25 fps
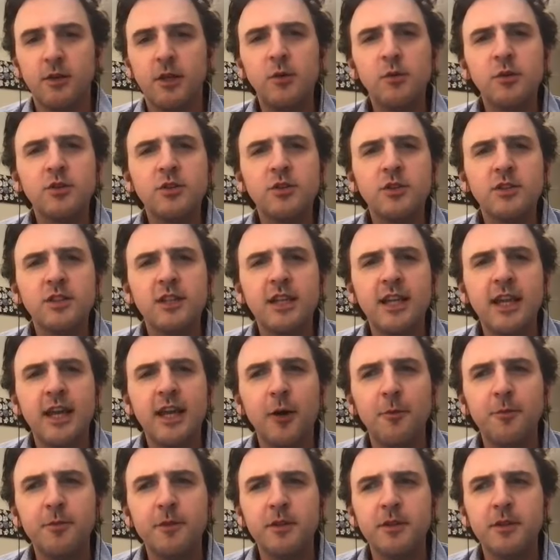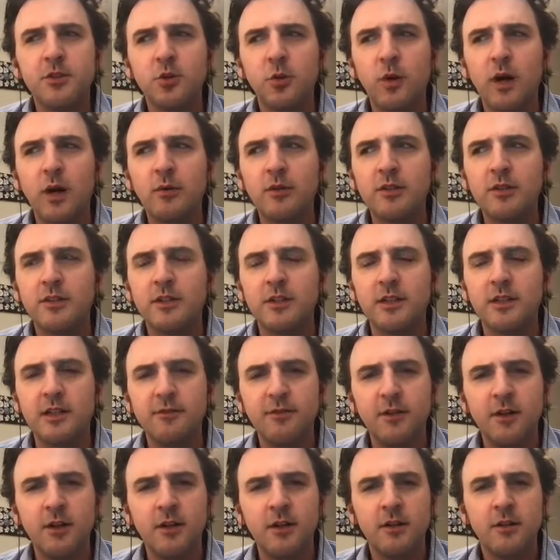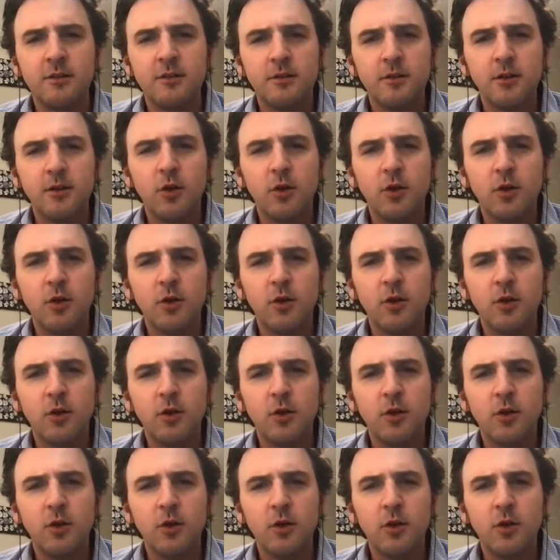He was just going to help the Chihuahua deliver,